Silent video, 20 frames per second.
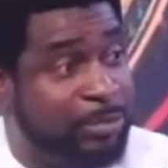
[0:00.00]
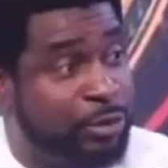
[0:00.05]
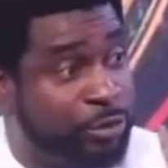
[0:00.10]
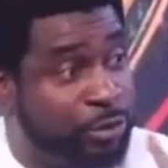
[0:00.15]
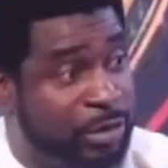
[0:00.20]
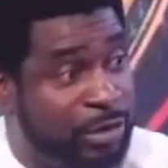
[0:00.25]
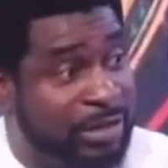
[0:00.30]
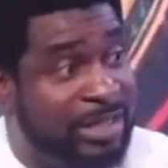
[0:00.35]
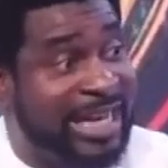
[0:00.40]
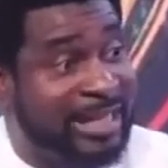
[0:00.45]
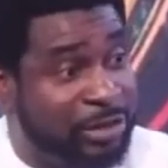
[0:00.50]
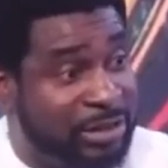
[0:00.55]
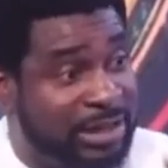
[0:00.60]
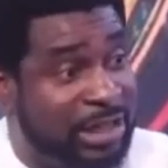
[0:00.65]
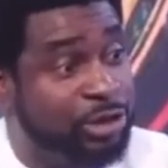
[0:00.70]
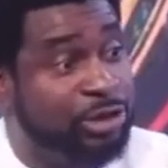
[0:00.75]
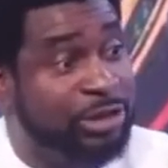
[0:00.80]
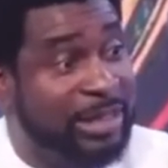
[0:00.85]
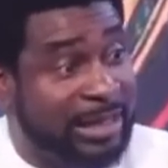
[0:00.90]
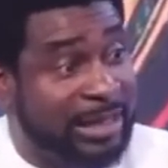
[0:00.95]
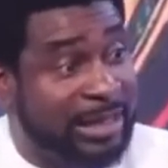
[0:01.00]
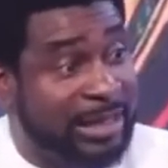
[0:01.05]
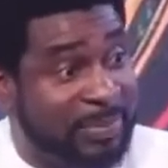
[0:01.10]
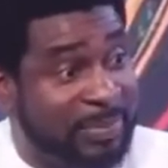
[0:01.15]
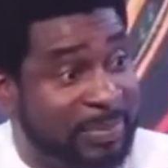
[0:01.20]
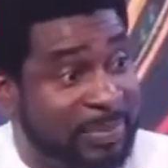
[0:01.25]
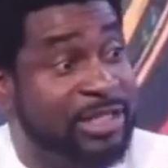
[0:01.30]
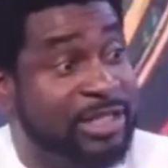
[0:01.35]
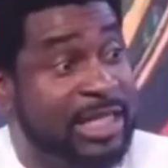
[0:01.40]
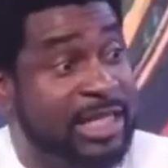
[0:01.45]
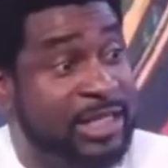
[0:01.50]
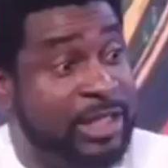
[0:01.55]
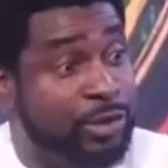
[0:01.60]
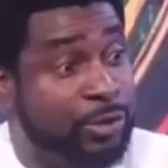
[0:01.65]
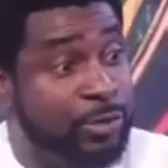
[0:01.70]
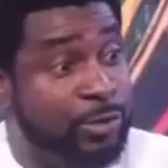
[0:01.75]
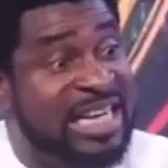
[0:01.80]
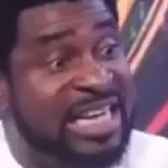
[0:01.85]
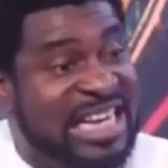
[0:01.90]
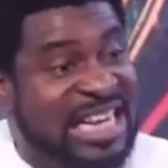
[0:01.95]
you get to a stage, the person starts irritating
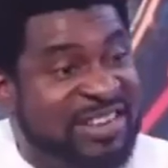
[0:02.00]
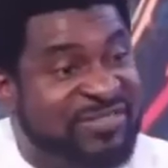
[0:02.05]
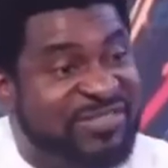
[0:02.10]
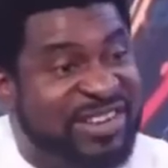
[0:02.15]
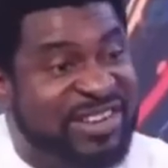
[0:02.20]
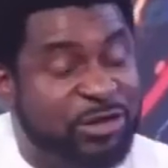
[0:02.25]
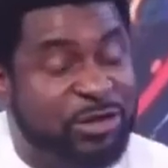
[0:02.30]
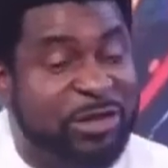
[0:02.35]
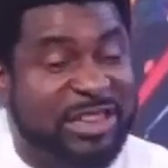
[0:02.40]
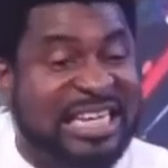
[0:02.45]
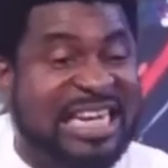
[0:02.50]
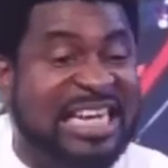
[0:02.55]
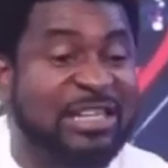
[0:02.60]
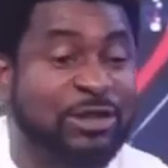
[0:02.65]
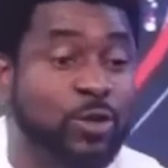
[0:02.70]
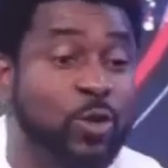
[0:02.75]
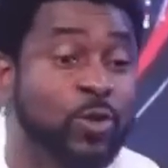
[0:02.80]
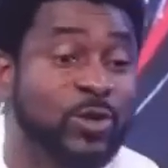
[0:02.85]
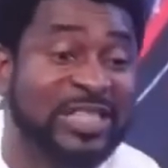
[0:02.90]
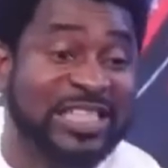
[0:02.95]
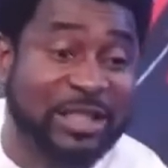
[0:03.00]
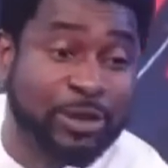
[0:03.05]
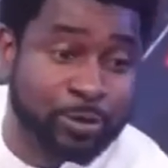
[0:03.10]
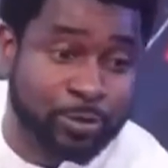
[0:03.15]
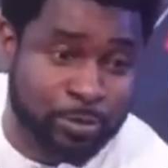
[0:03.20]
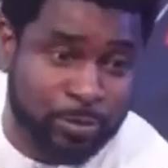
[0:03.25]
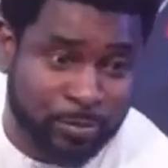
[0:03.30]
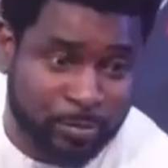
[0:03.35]
you if there's nothing else holding you.